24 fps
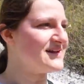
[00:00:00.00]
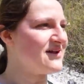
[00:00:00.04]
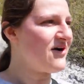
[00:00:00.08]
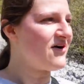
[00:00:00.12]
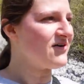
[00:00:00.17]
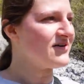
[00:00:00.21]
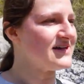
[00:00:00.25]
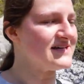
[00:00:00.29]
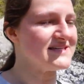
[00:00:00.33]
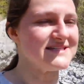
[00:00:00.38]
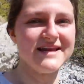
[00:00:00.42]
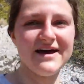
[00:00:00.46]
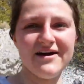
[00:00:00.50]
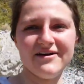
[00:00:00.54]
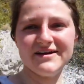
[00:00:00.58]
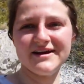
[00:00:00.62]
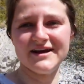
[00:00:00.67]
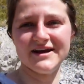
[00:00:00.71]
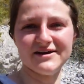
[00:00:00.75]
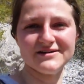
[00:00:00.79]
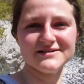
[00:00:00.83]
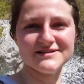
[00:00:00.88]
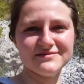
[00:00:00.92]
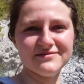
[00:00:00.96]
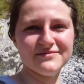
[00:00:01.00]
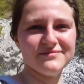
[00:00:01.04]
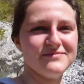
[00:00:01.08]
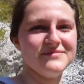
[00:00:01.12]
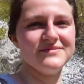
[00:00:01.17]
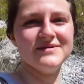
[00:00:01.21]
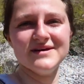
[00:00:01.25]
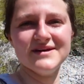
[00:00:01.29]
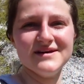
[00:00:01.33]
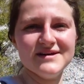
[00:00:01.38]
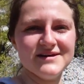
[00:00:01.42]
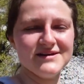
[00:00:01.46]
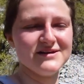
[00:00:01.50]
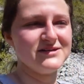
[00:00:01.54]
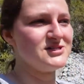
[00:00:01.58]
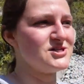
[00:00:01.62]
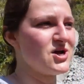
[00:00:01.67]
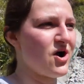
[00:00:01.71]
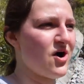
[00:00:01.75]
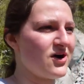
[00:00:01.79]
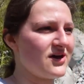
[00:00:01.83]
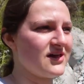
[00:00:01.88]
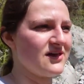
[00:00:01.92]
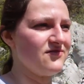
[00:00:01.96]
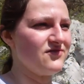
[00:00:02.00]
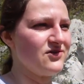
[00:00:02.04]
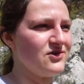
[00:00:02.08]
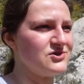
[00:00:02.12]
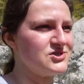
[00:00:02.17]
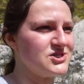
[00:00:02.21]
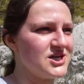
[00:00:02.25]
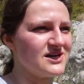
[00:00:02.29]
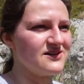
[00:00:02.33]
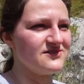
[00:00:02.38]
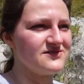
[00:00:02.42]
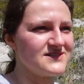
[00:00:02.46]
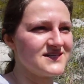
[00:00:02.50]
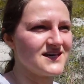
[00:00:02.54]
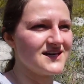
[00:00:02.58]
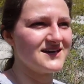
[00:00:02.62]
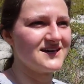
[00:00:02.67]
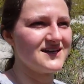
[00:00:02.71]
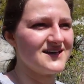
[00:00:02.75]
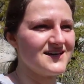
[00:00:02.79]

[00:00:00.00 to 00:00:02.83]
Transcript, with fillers: donkeys down here, some donkey fugitives.